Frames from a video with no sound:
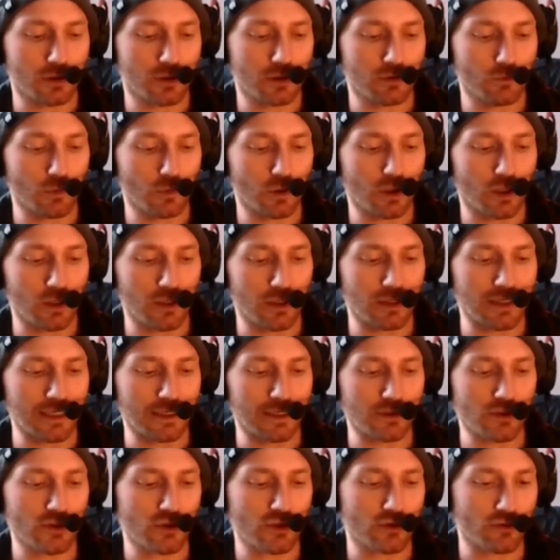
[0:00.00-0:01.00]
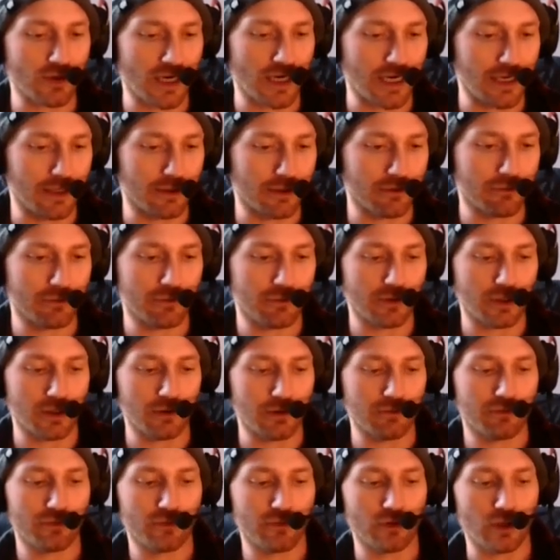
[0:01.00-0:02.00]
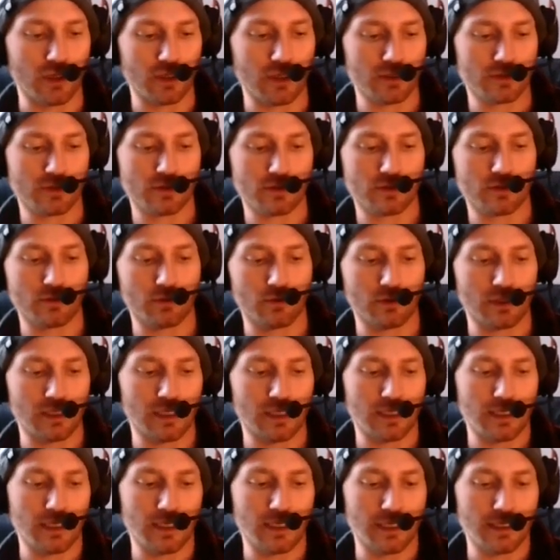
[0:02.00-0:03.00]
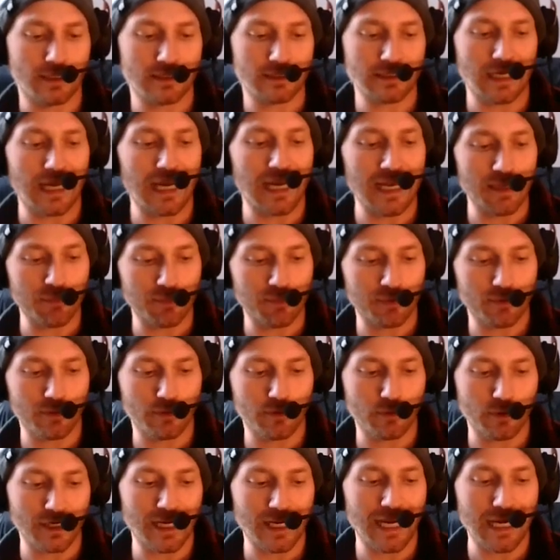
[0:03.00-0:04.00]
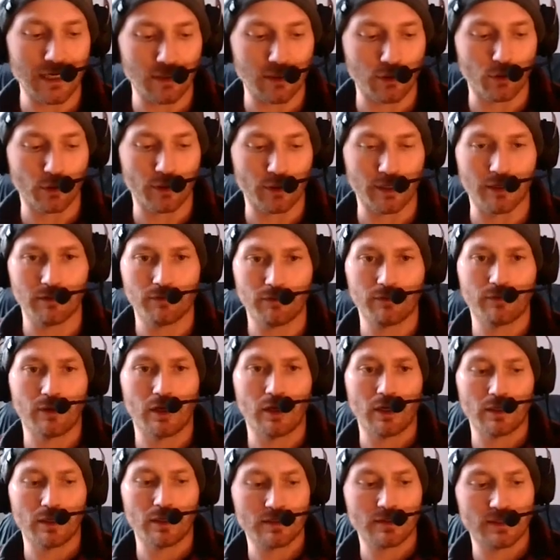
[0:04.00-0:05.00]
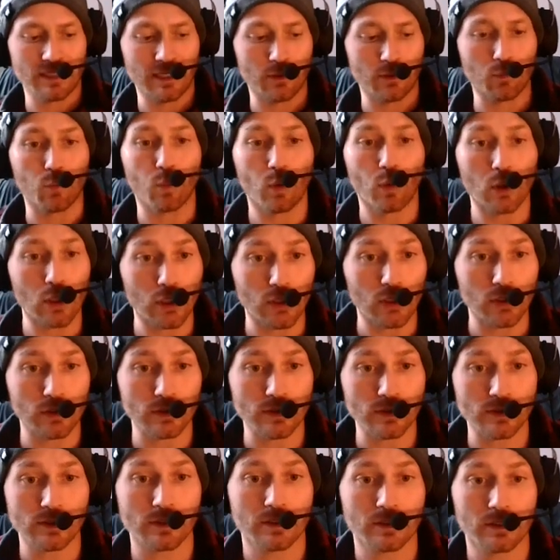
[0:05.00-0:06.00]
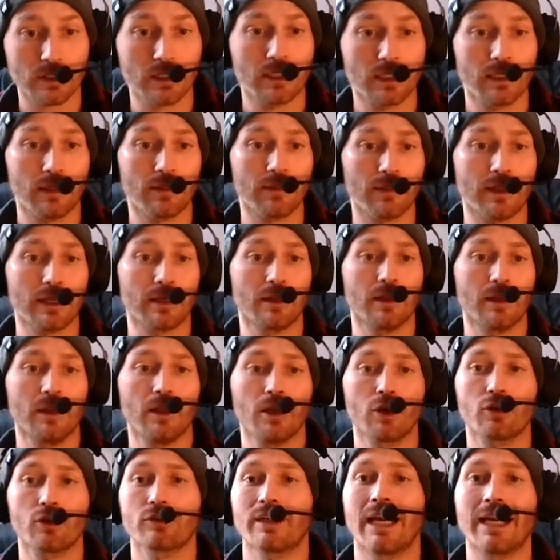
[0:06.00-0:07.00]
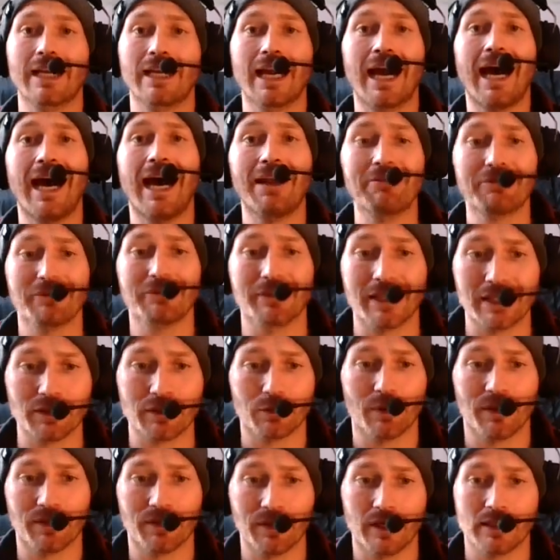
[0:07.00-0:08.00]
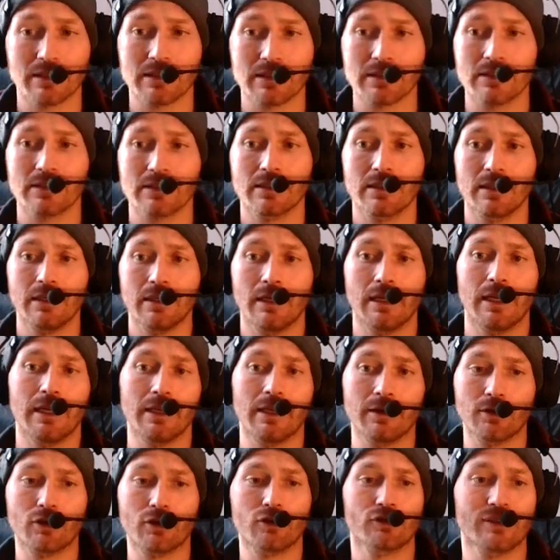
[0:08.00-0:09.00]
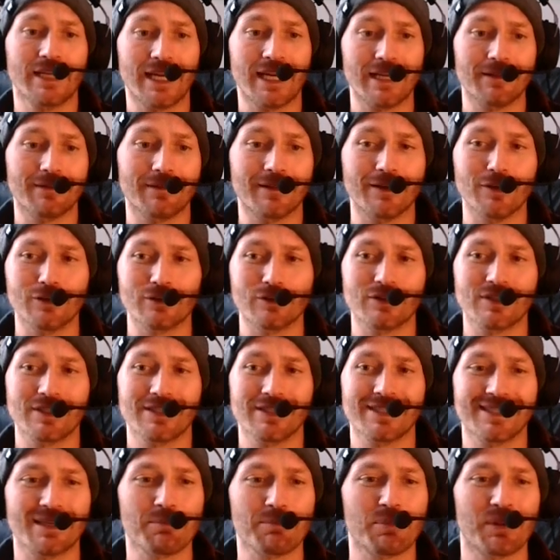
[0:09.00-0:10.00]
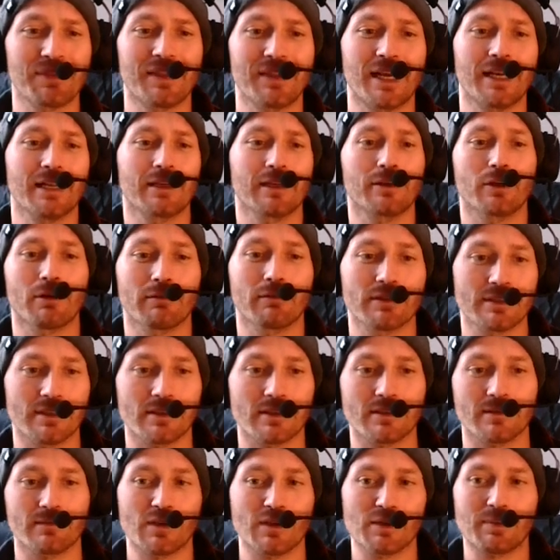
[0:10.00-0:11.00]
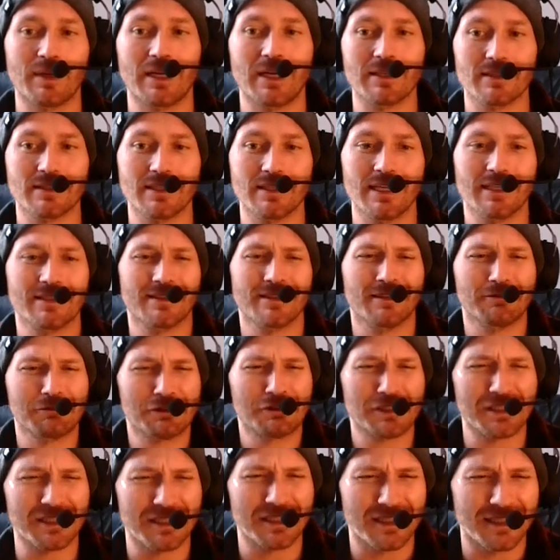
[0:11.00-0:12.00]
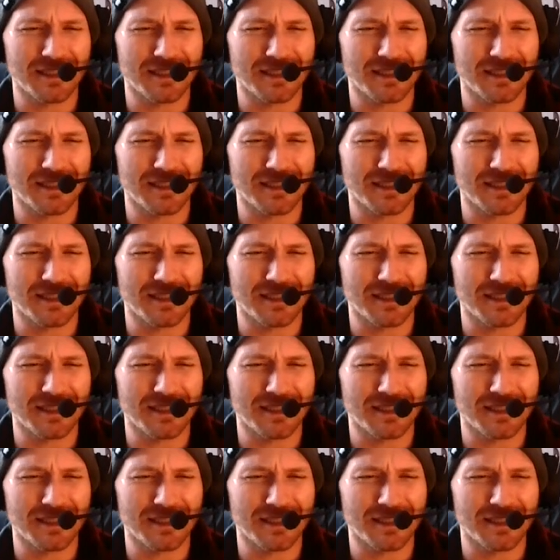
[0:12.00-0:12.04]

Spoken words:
we'll call it like a strain of thoughts, or a type or category of thoughts and words that create conflict with us and create those sympathetic nervous system response states, those